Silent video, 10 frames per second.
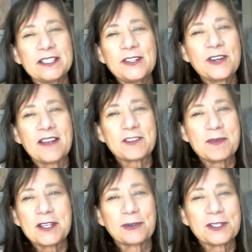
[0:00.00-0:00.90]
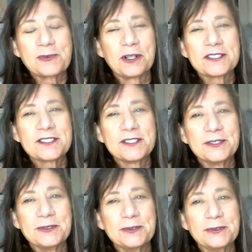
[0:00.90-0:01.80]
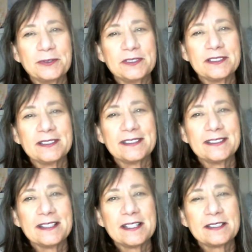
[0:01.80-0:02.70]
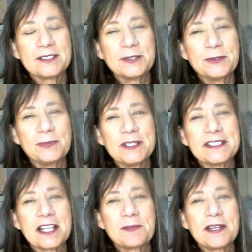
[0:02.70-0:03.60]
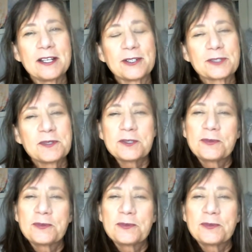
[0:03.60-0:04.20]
You don't have to be the Griswolds to to be celebrating Christmas.